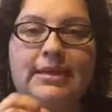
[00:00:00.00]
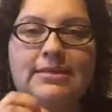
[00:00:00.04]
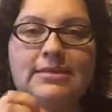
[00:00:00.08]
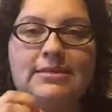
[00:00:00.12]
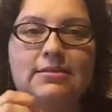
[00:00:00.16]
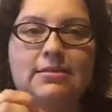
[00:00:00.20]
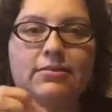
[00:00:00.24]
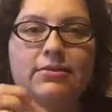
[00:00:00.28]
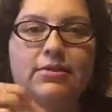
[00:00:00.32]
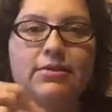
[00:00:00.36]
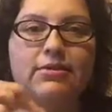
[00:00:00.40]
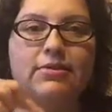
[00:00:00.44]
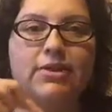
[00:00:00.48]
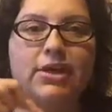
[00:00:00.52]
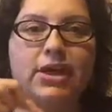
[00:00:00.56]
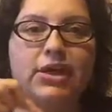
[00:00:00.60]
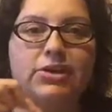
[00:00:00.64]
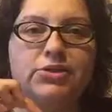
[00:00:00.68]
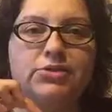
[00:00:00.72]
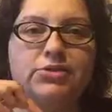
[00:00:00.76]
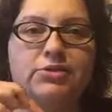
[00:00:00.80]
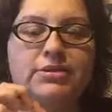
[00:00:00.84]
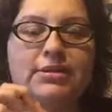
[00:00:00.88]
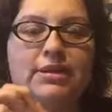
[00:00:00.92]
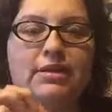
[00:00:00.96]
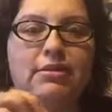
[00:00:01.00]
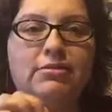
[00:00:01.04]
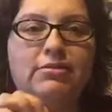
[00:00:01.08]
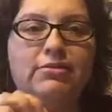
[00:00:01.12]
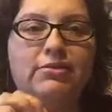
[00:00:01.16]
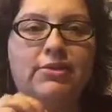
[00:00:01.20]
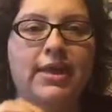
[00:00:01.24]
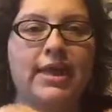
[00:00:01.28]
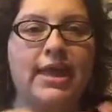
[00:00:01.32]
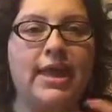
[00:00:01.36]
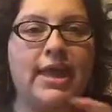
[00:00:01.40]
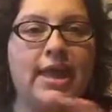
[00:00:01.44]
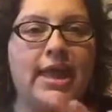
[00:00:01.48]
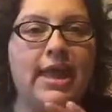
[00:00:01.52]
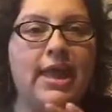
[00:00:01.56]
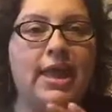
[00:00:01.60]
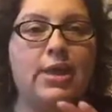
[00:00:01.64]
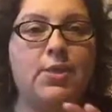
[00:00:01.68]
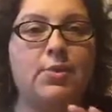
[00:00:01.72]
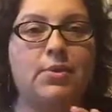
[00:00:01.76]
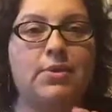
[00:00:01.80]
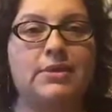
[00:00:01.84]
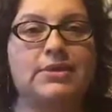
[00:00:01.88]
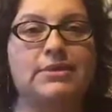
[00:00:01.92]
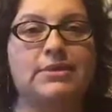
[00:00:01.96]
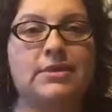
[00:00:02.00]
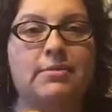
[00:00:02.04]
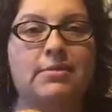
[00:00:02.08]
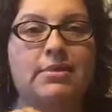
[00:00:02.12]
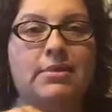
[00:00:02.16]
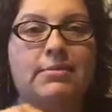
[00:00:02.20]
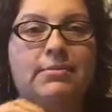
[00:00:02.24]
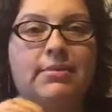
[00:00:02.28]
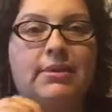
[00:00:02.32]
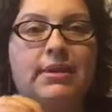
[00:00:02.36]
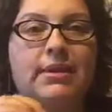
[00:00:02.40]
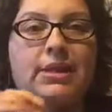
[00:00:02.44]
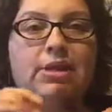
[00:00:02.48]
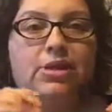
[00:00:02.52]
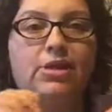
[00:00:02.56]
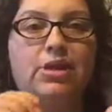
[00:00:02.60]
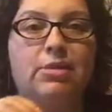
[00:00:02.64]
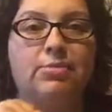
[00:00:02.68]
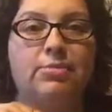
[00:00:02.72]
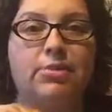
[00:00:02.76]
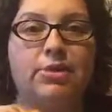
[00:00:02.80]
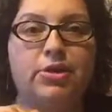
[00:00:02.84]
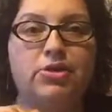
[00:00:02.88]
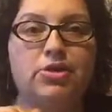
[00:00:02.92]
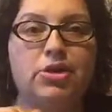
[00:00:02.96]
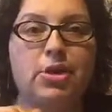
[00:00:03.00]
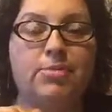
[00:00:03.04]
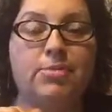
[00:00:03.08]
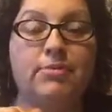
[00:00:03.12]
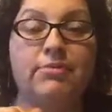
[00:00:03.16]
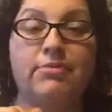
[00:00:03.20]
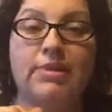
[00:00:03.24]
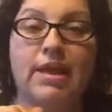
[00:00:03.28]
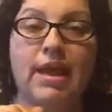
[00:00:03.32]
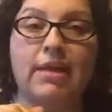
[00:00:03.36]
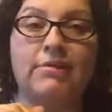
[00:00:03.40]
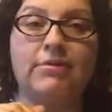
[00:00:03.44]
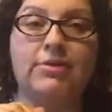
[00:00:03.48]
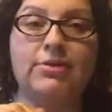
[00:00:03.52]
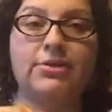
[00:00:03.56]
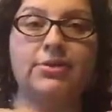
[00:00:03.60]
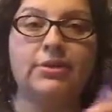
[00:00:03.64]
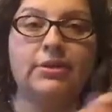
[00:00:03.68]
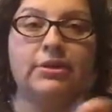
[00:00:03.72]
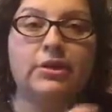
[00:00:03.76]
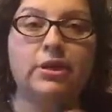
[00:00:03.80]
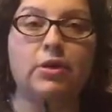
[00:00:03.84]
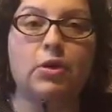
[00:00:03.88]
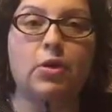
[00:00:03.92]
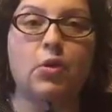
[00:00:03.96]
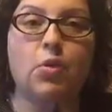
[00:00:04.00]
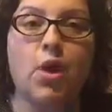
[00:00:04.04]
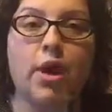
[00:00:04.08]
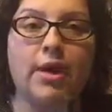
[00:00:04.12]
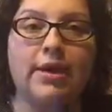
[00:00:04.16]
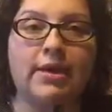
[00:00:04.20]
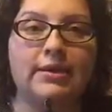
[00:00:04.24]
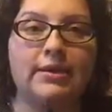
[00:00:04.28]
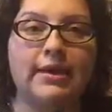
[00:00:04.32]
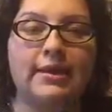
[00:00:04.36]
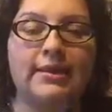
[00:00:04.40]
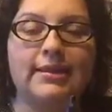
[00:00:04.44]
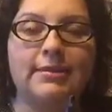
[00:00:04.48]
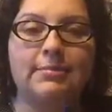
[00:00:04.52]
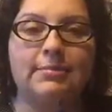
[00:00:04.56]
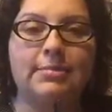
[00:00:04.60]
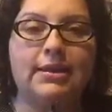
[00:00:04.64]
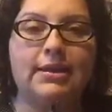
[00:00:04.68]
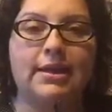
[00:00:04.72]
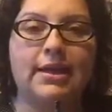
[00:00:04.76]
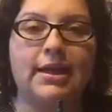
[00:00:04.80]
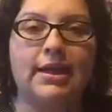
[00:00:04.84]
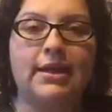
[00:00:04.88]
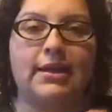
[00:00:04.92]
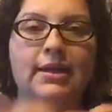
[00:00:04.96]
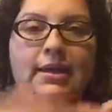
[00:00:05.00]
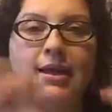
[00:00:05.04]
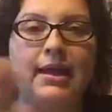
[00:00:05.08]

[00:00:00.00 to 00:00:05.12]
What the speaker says: So if you've cut yourself and you want to stop the bleeding, you can put a drop of lavender and it'll coagulate the blood,